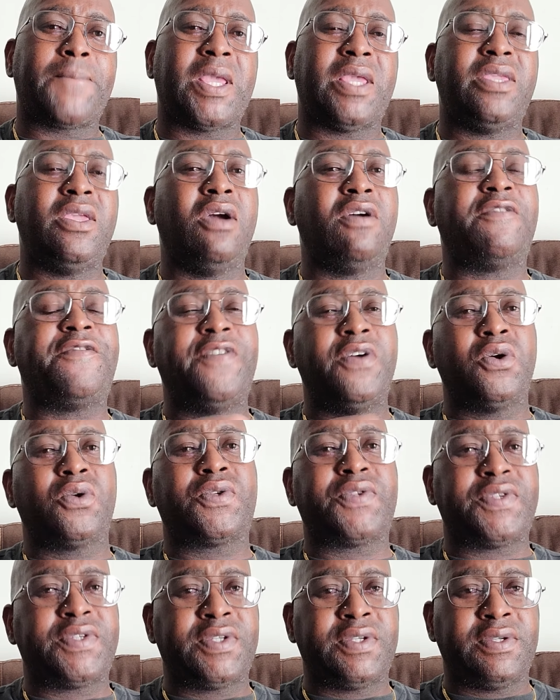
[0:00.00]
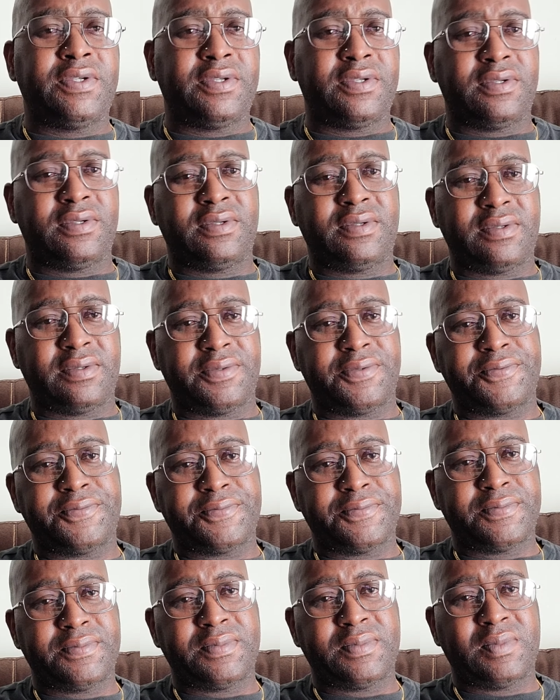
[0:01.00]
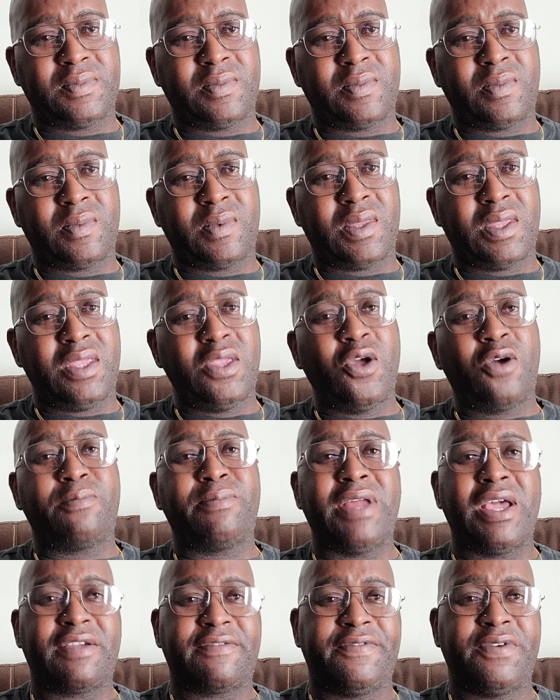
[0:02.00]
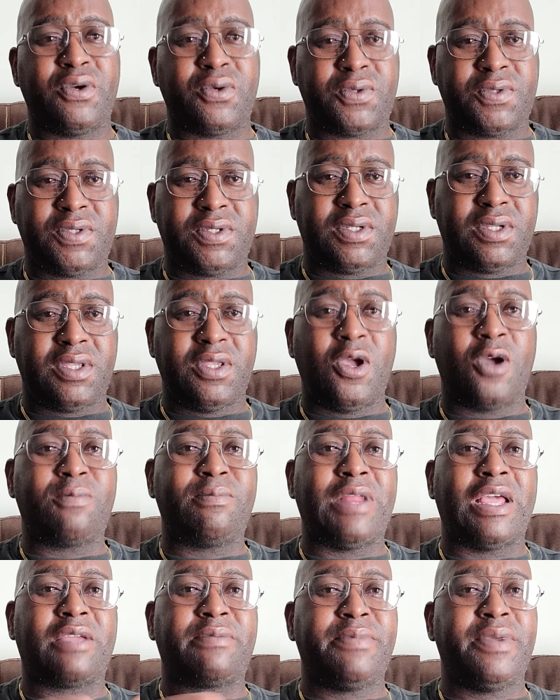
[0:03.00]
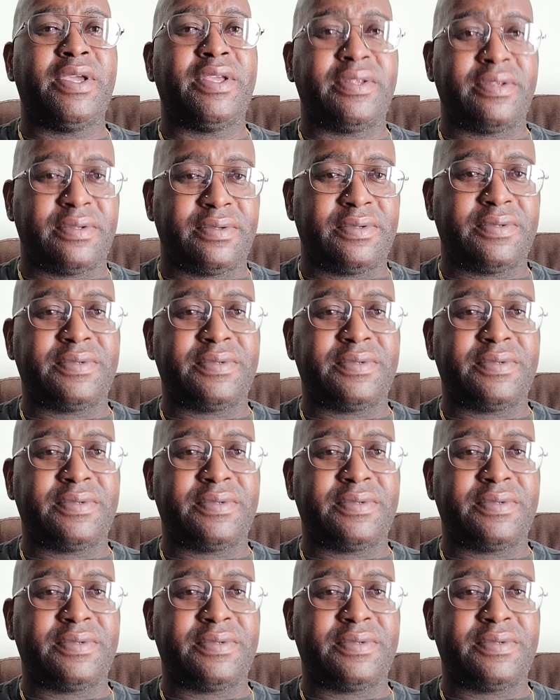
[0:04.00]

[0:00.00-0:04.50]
Young folks, young black folks, young black men,